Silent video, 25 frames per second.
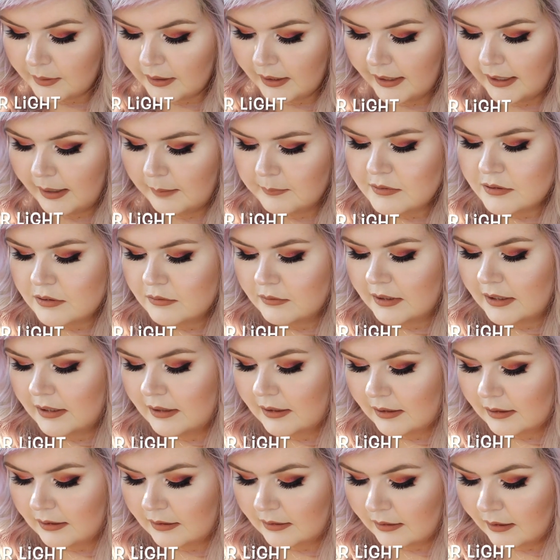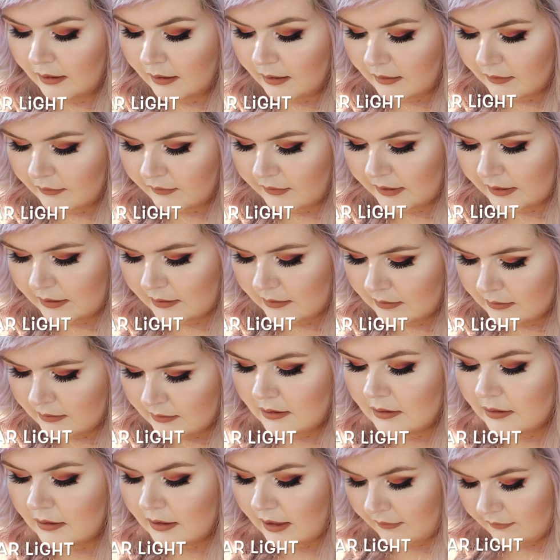But I absolutely love,
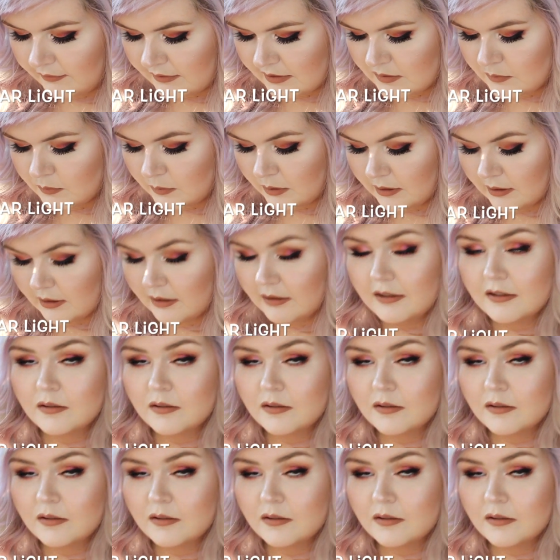love this one.